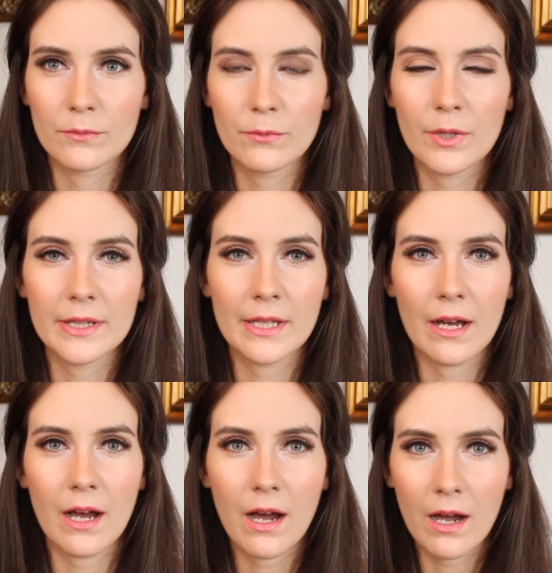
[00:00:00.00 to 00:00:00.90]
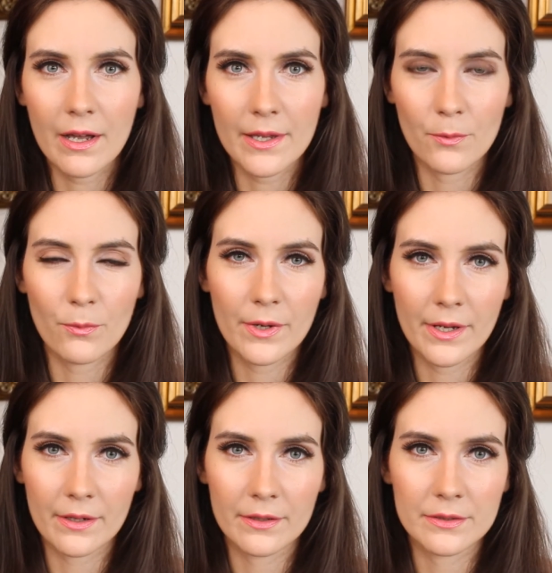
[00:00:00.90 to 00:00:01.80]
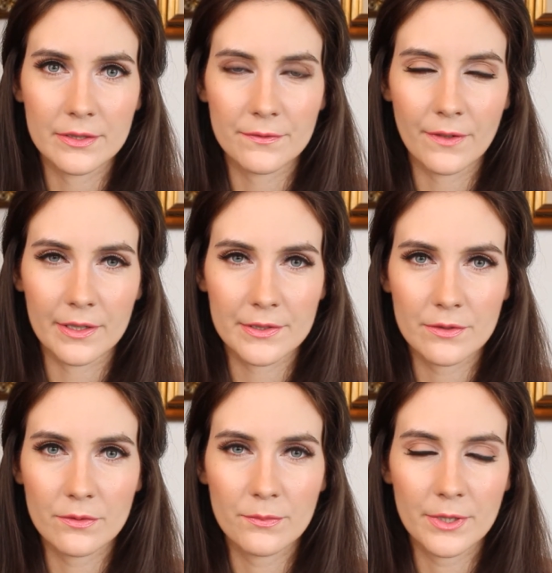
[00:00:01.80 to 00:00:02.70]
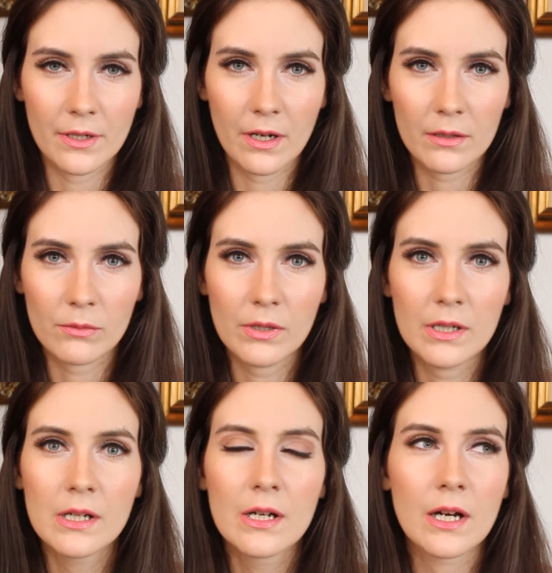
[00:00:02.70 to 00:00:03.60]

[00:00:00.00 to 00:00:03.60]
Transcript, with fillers: When I wear the Vitalumière Aqua,